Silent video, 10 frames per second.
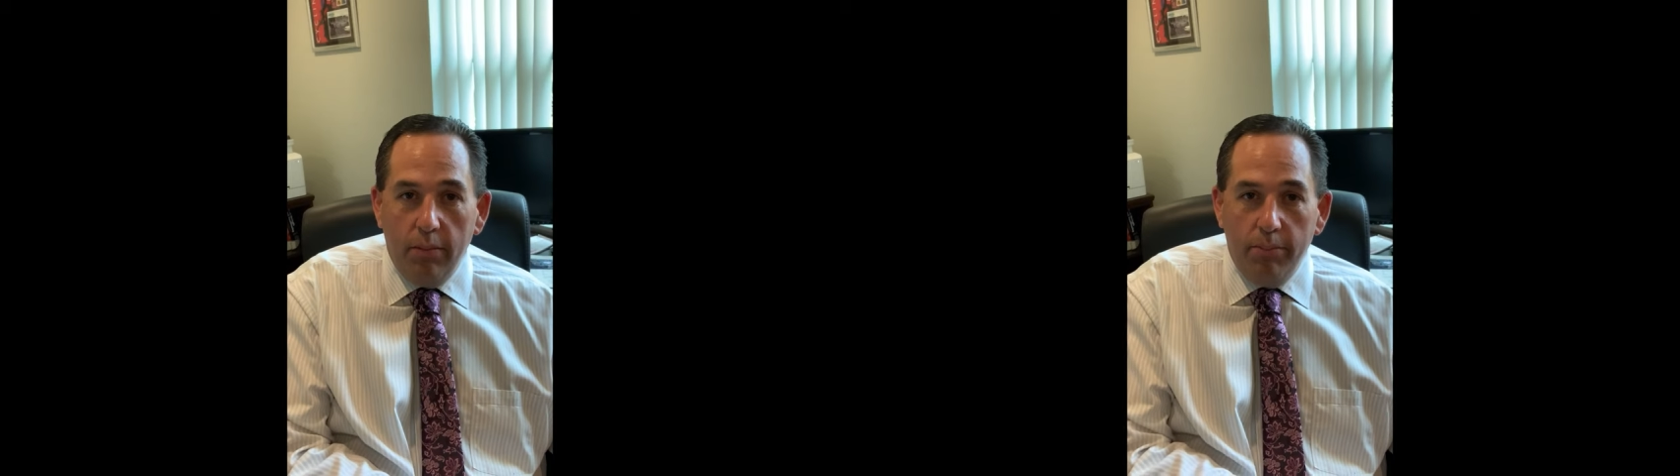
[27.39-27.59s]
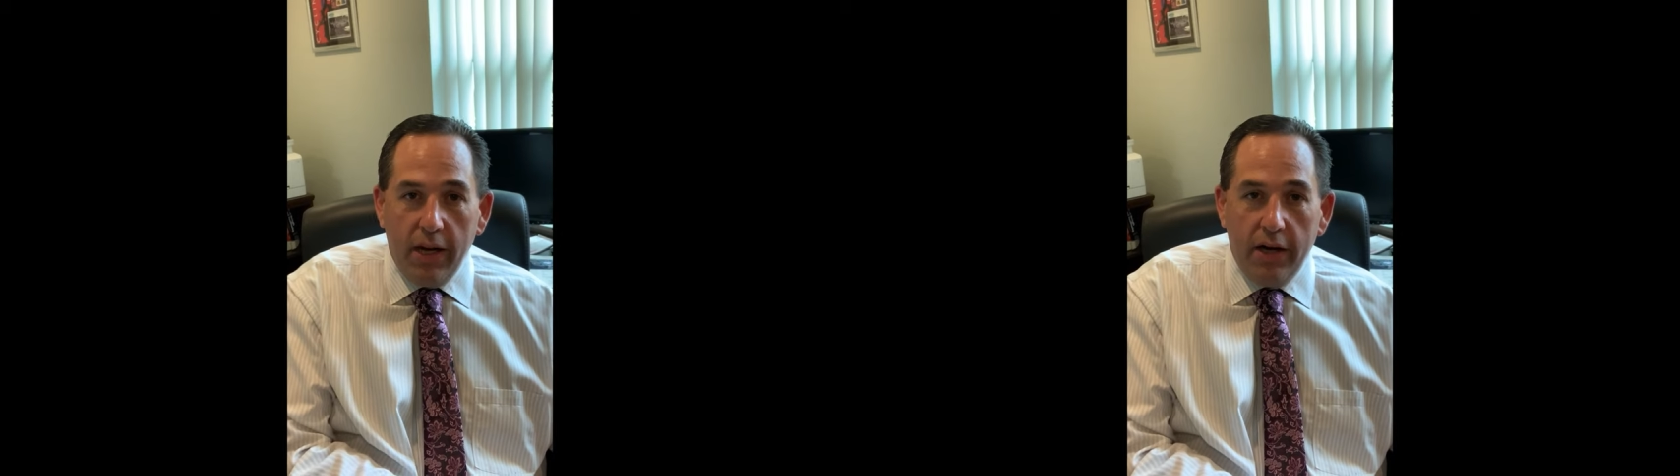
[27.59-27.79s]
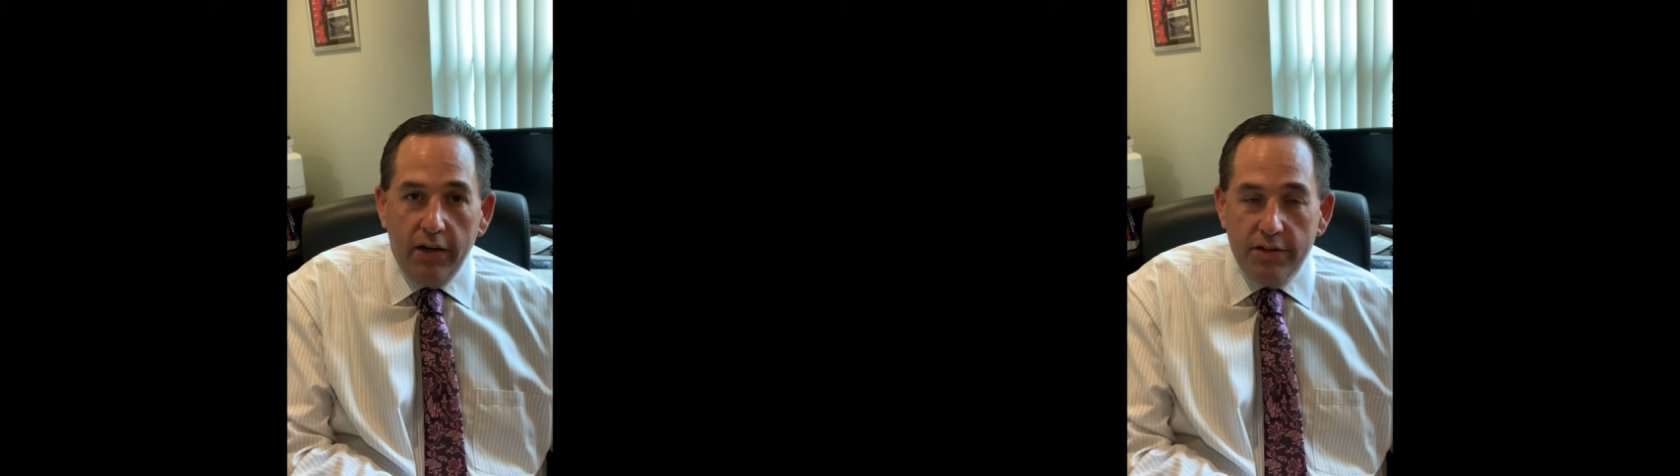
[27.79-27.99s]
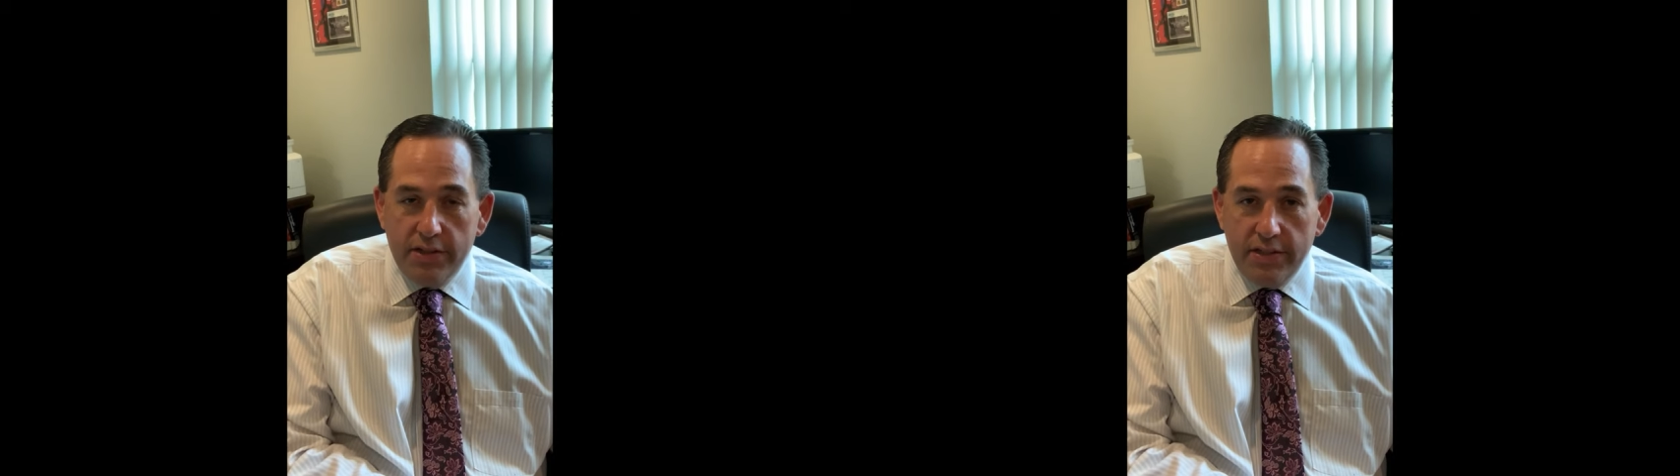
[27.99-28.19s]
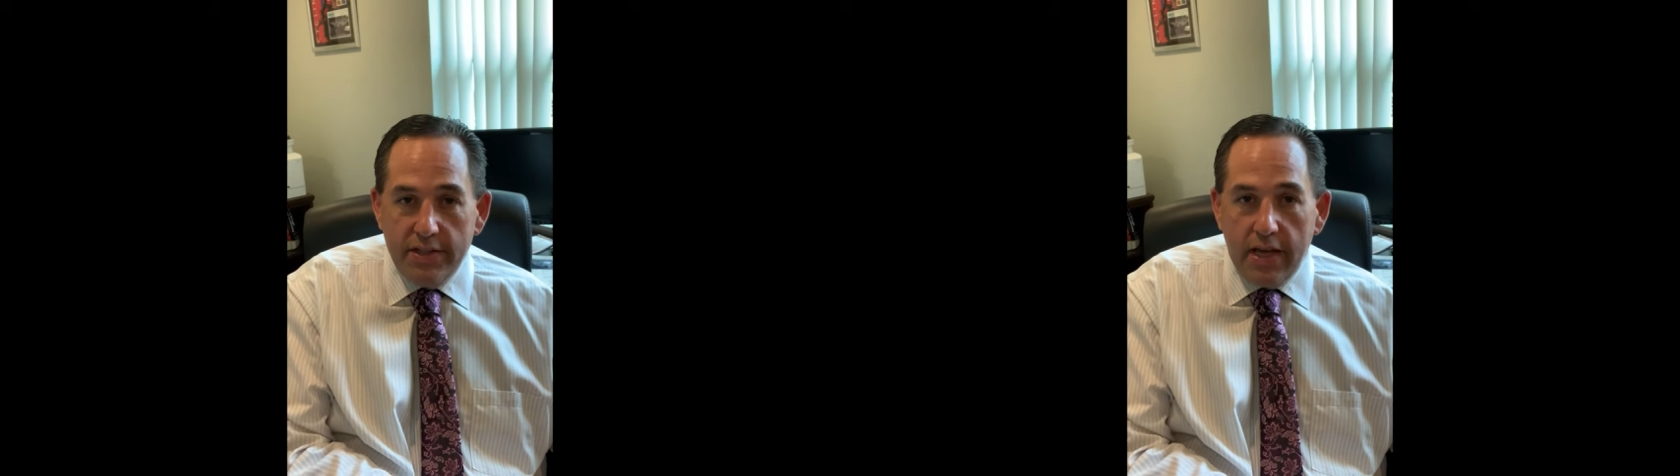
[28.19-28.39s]
buyers
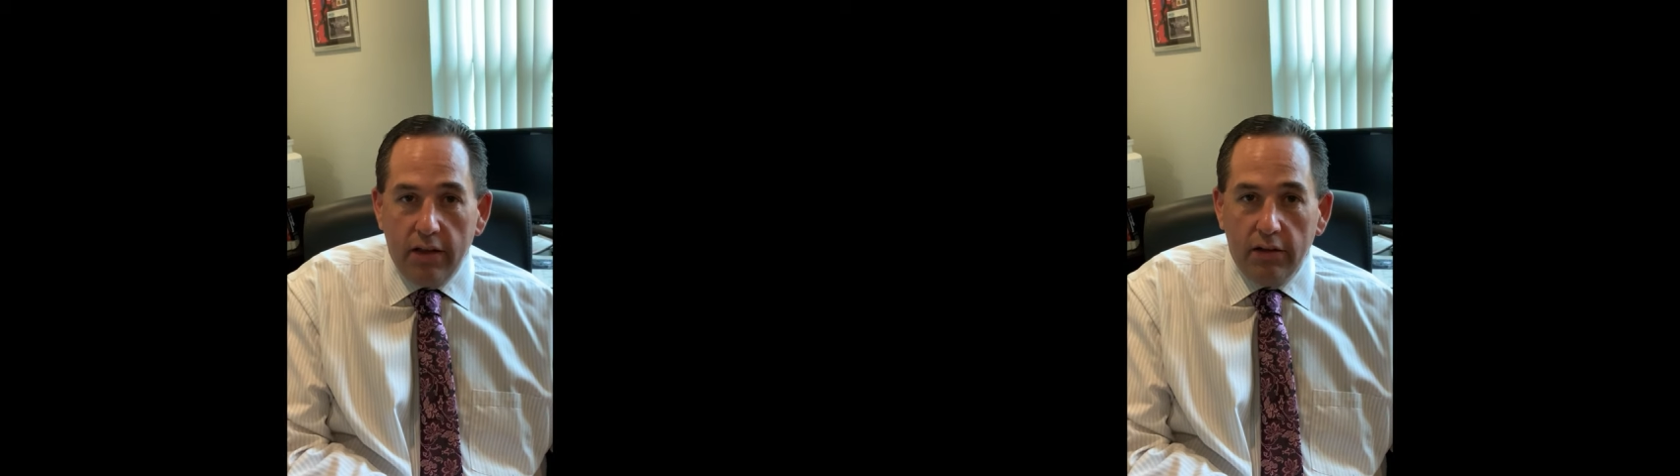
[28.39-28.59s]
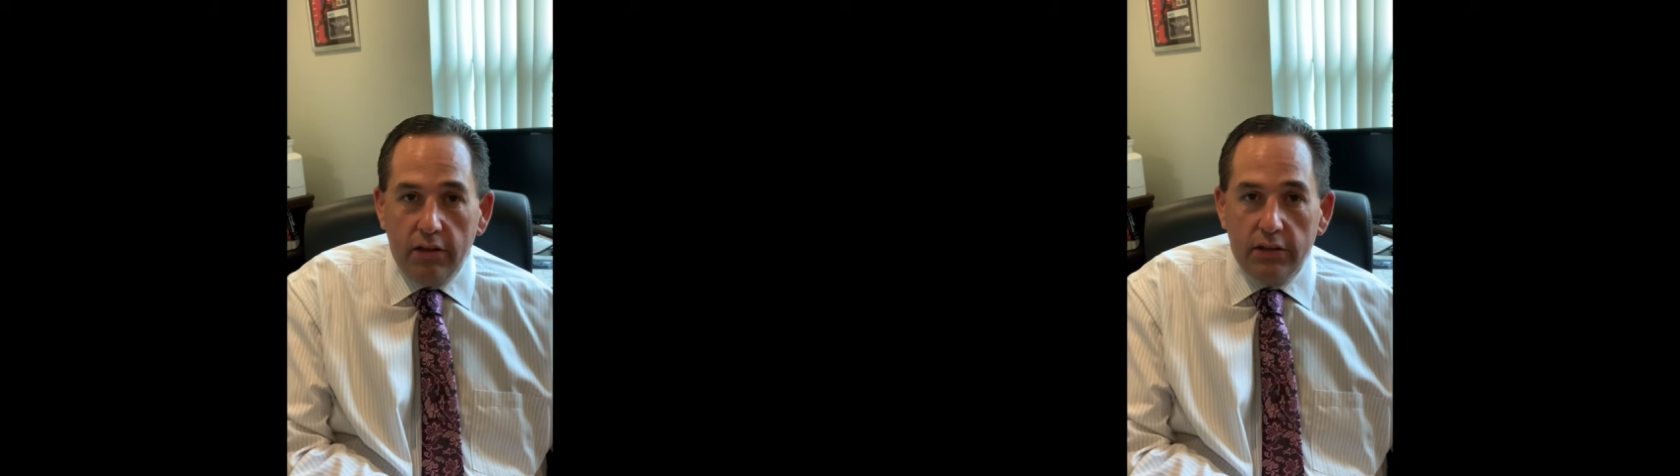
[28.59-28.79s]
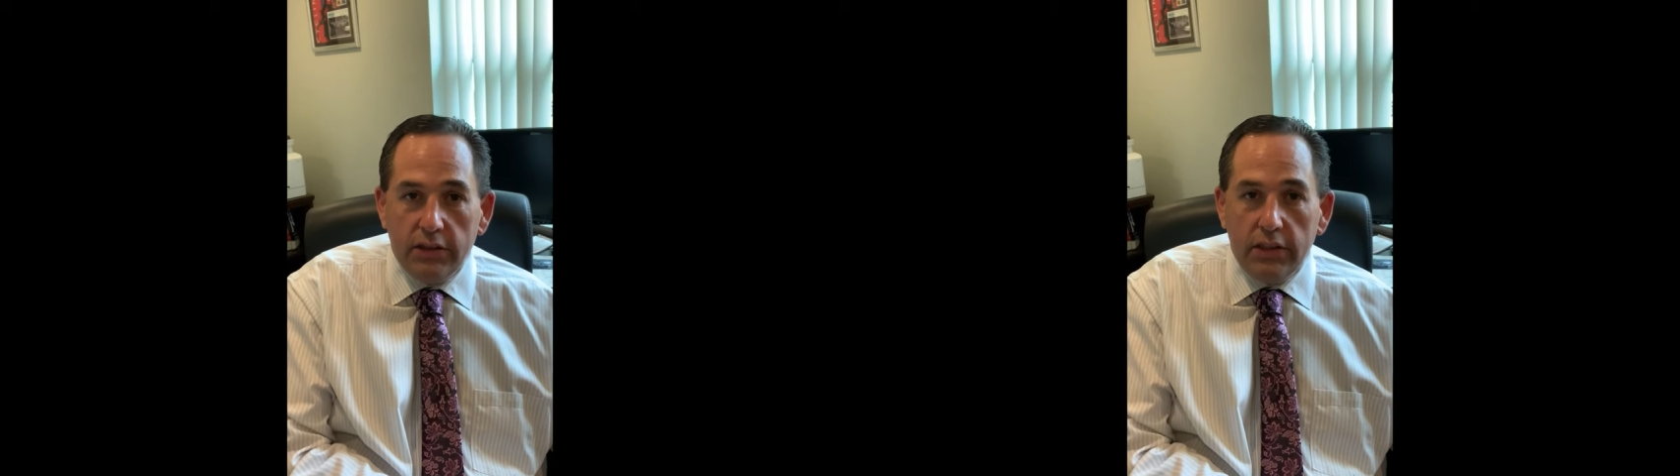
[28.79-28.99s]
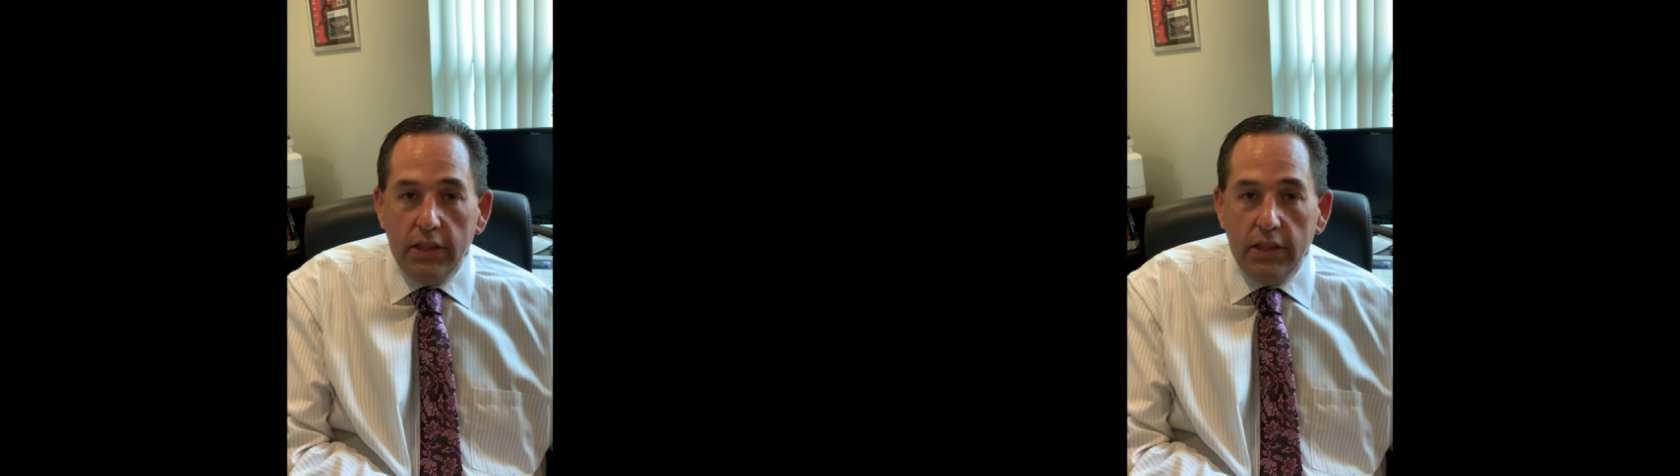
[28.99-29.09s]
and sellers.